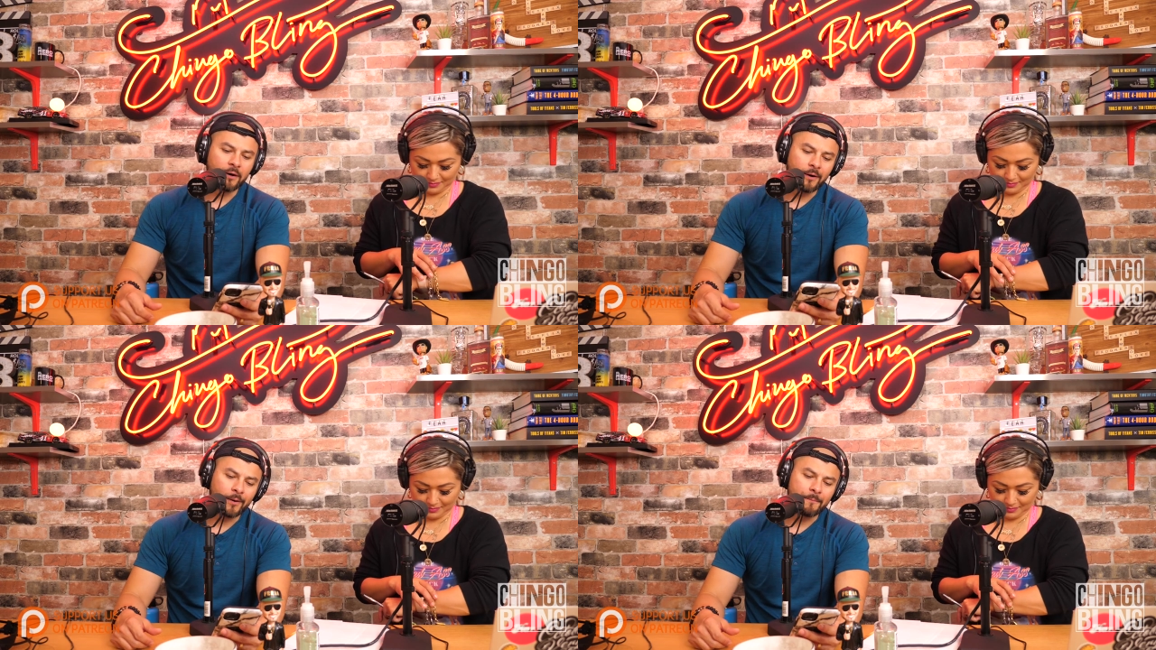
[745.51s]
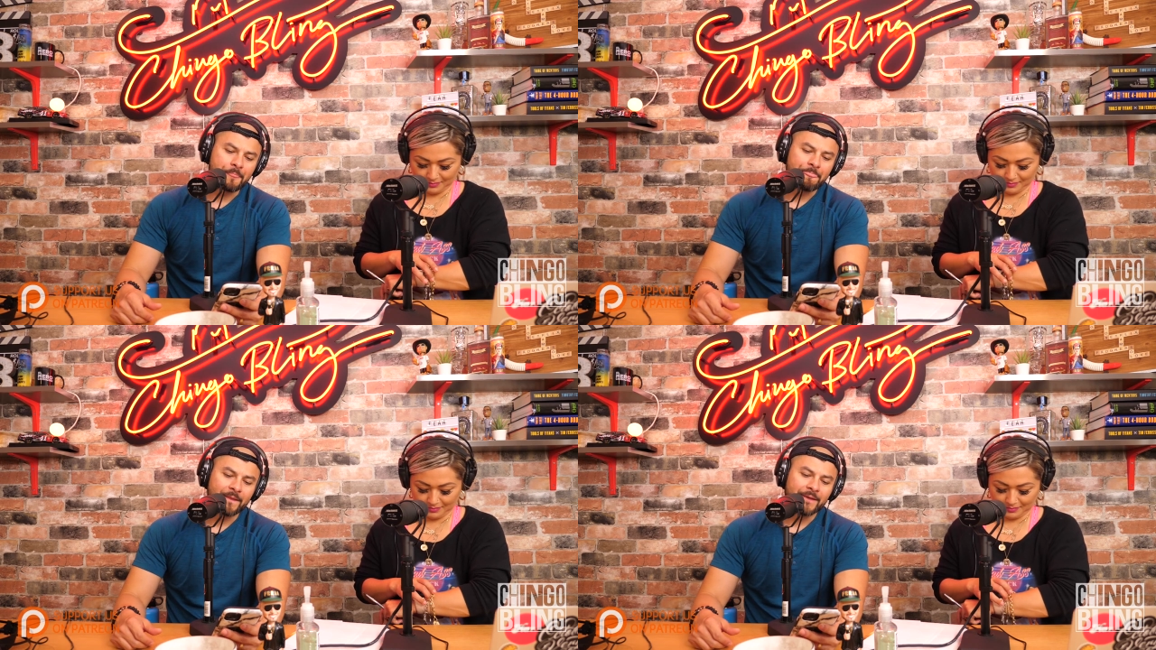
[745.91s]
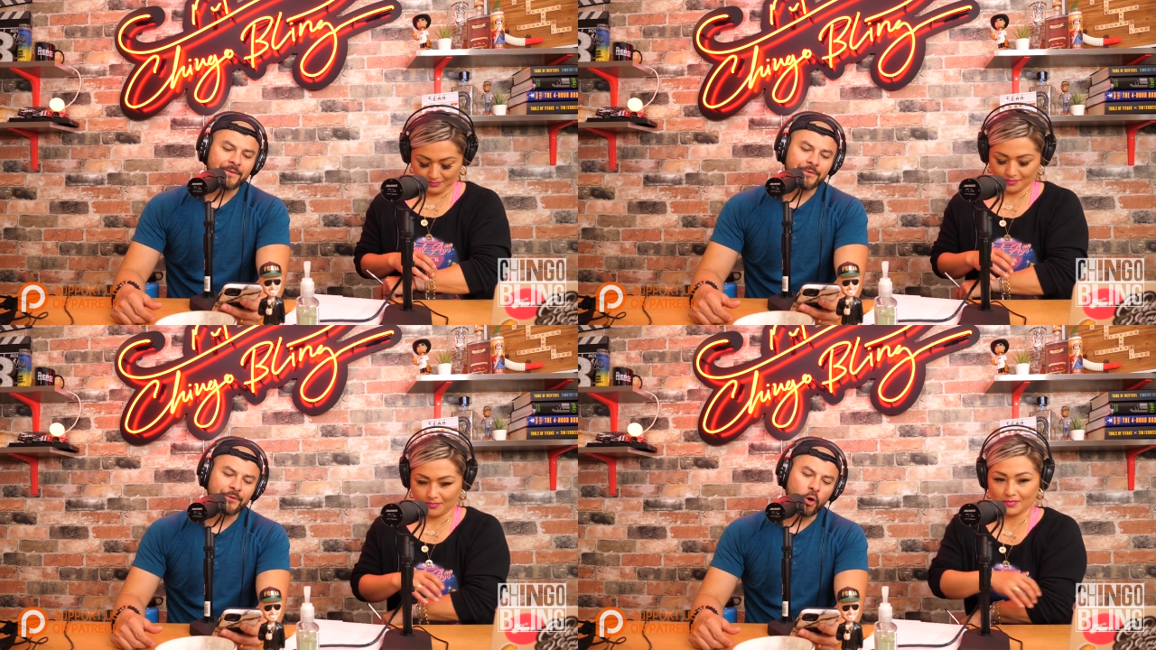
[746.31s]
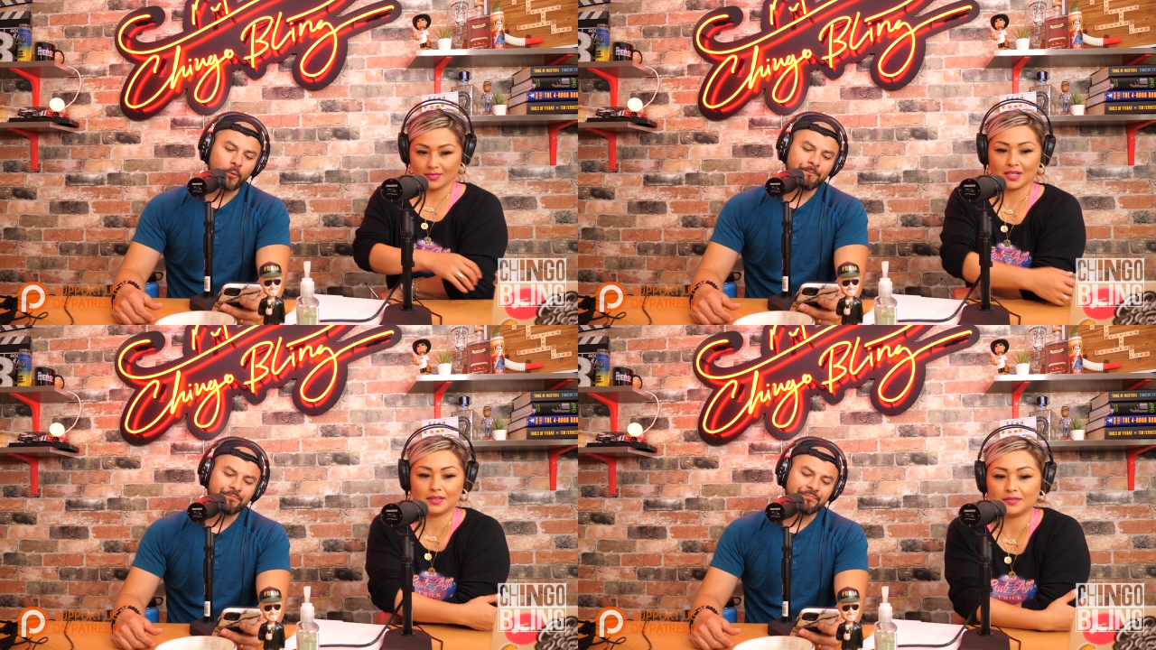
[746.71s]
Speaker 1: Uh,
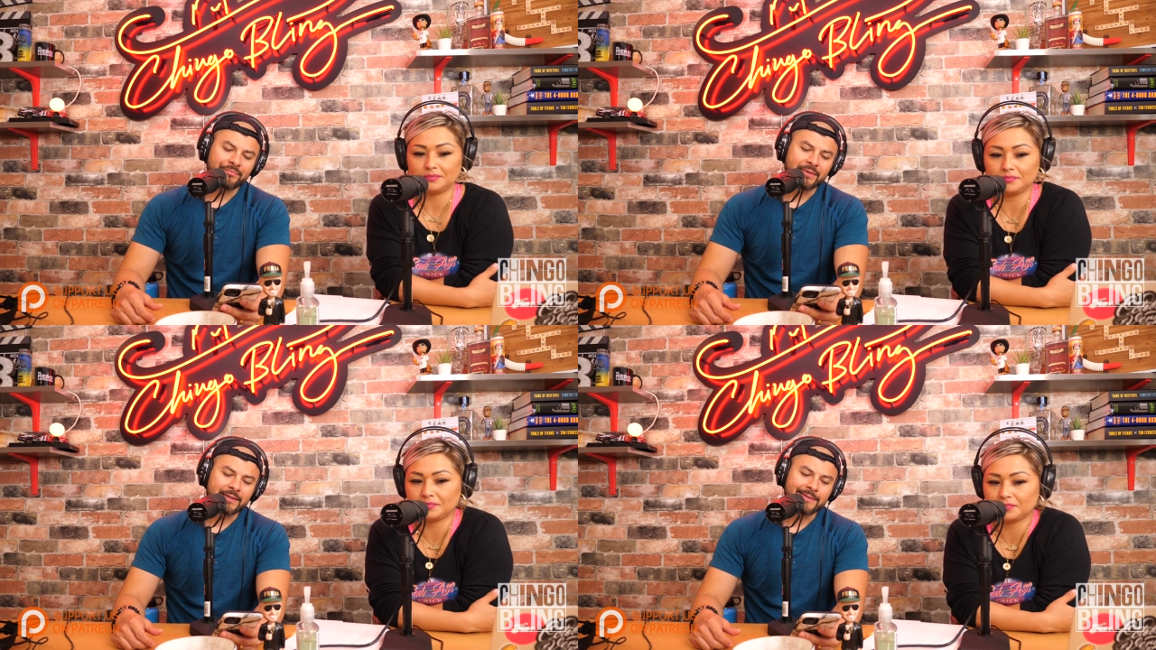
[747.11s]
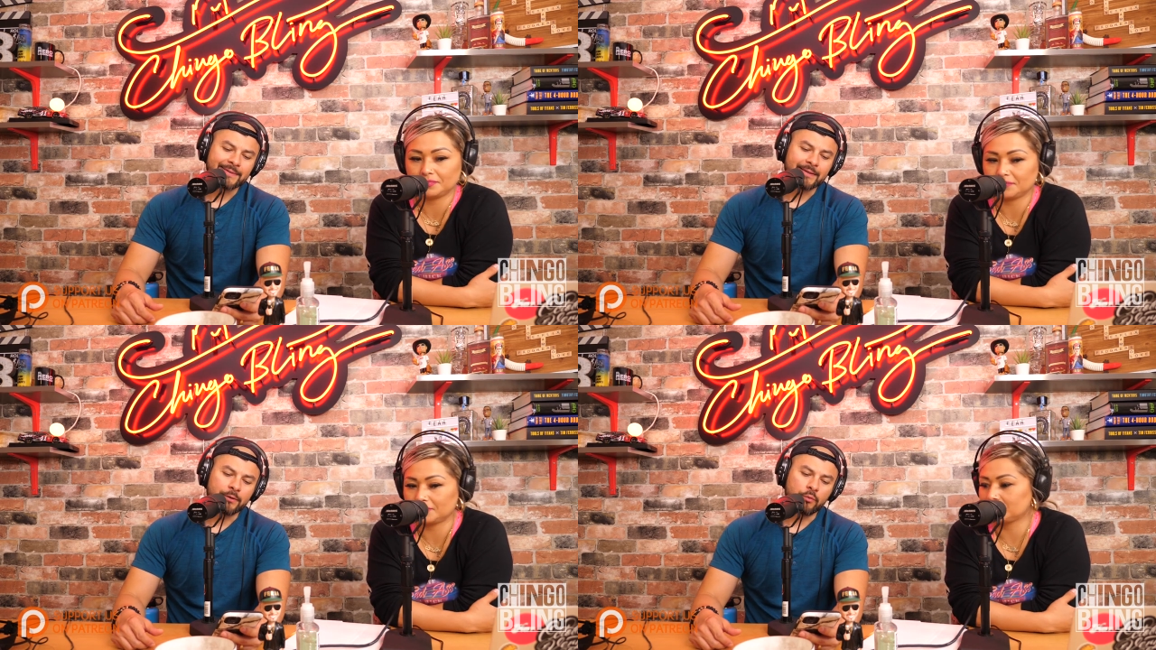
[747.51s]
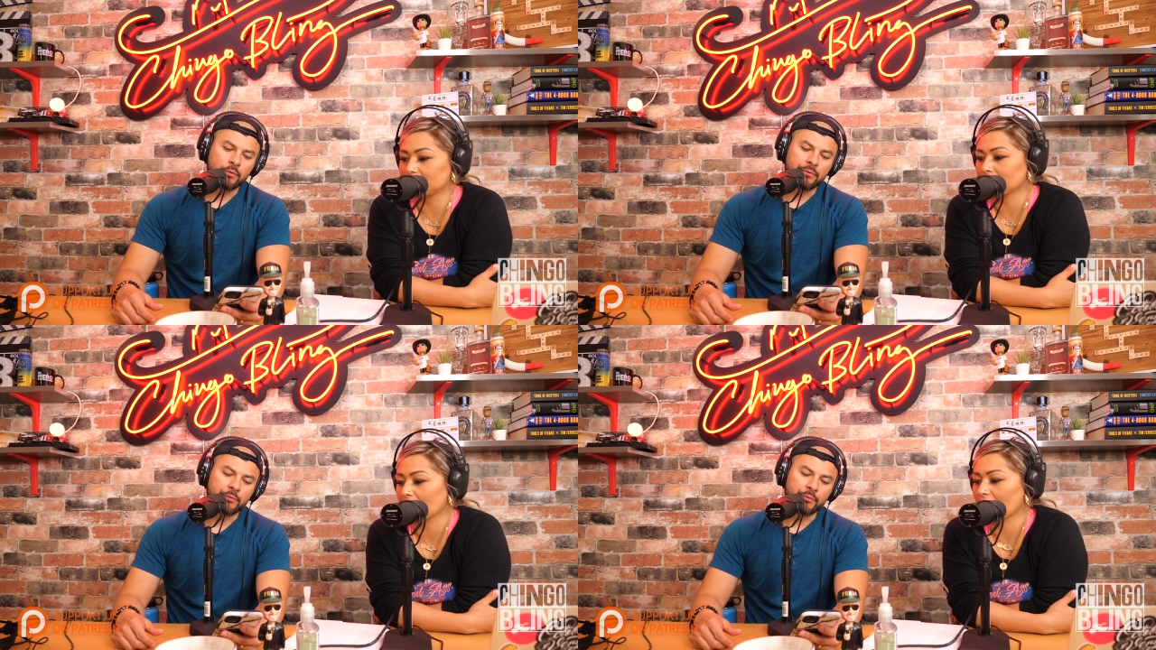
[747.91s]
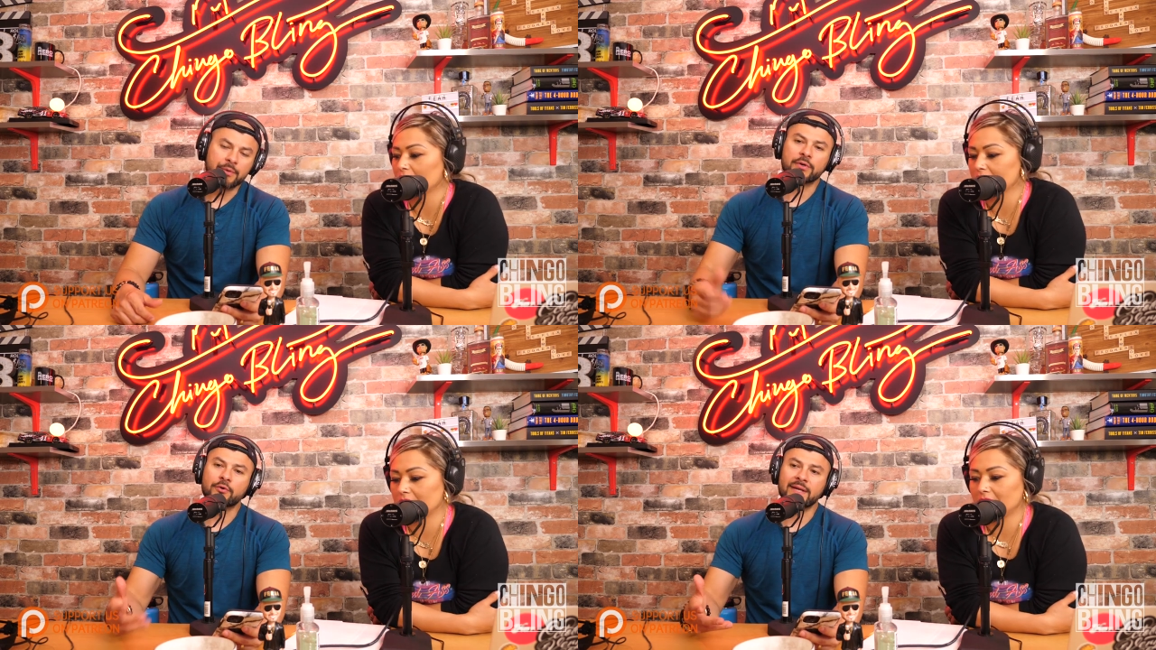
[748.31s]
so
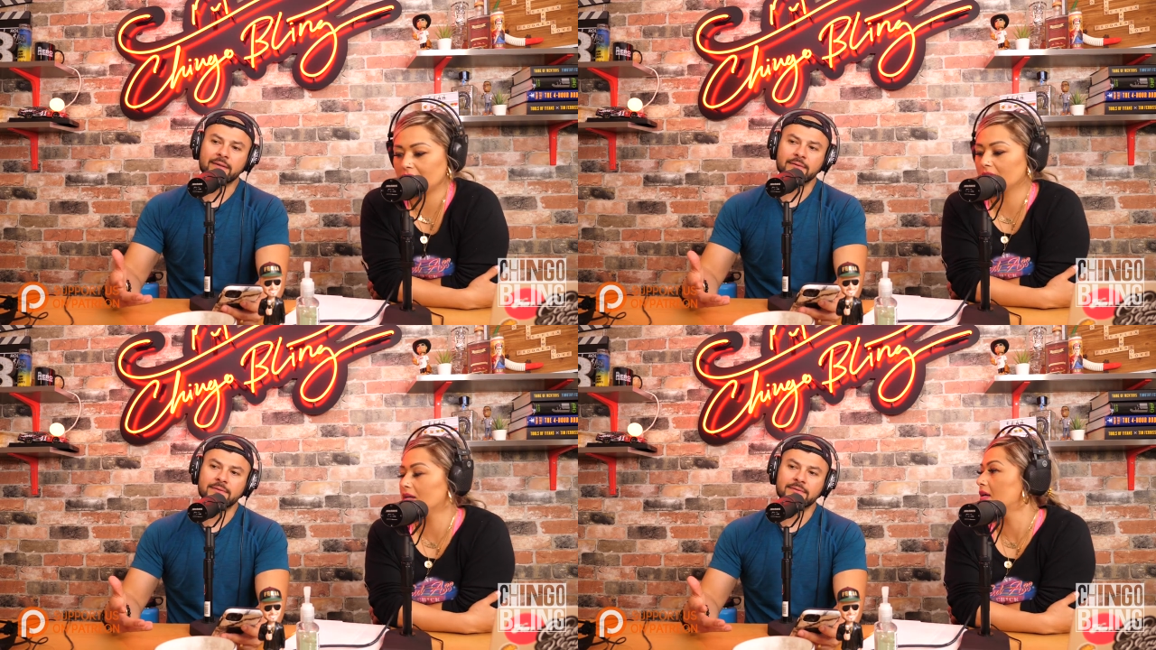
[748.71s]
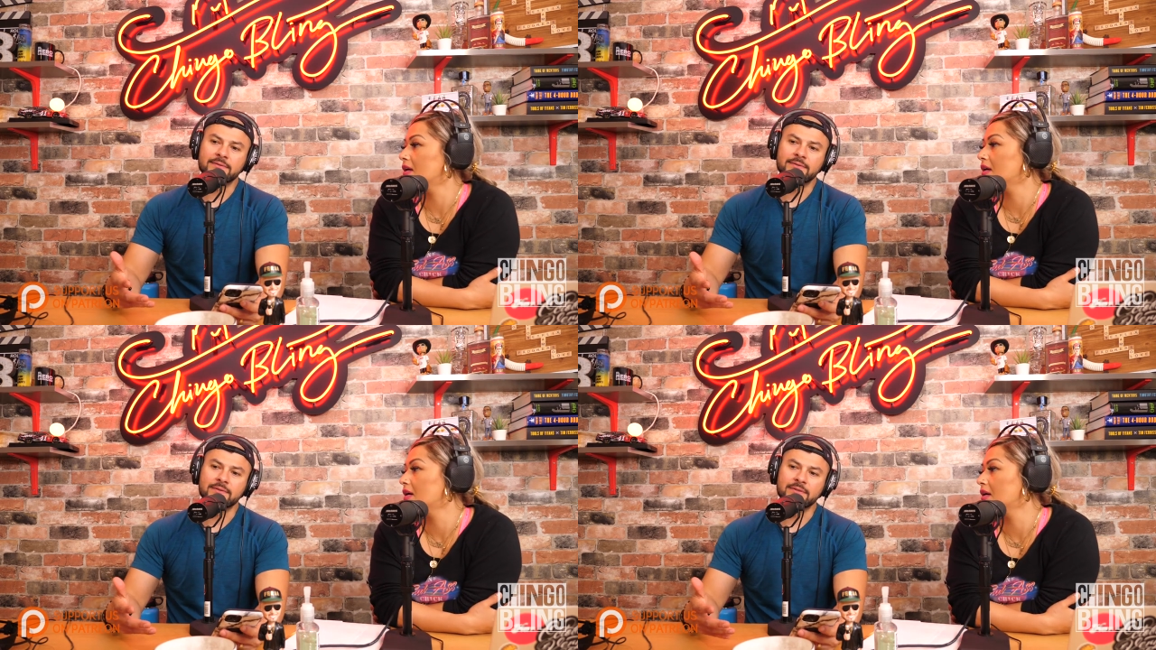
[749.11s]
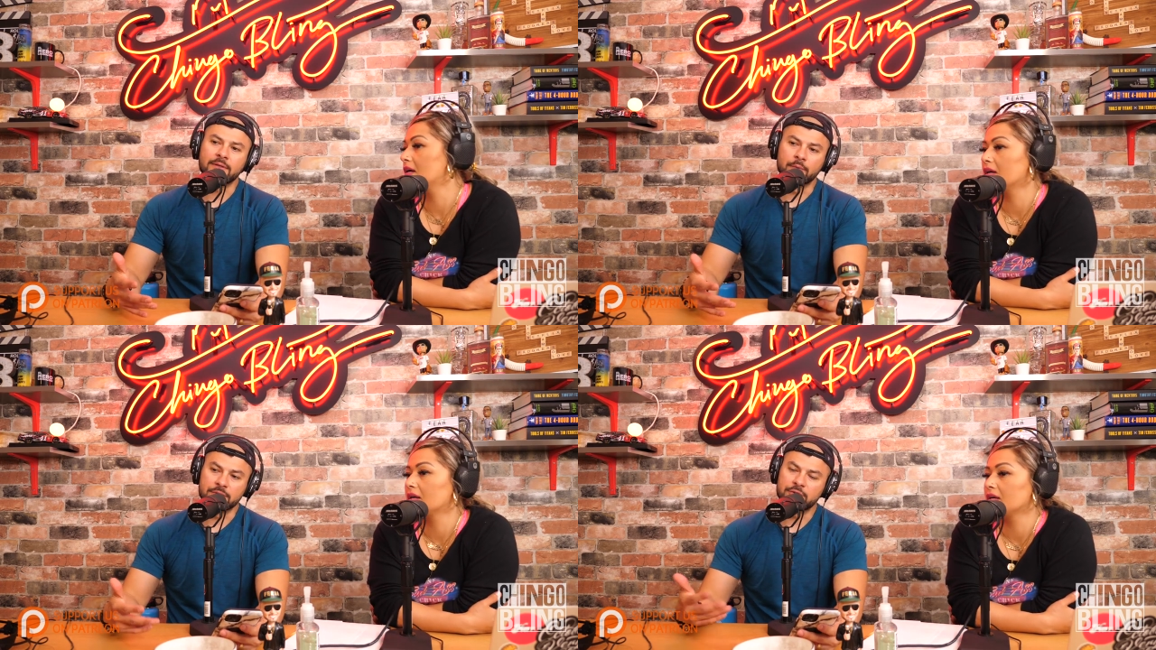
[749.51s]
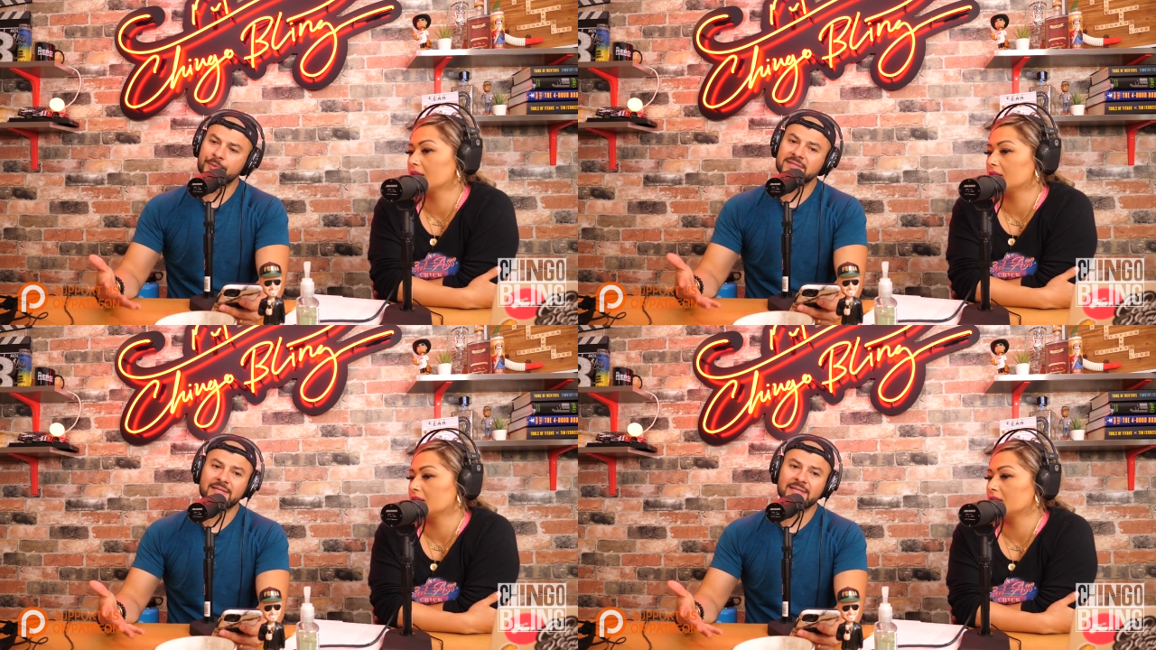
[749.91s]
we regret to, you know, we're super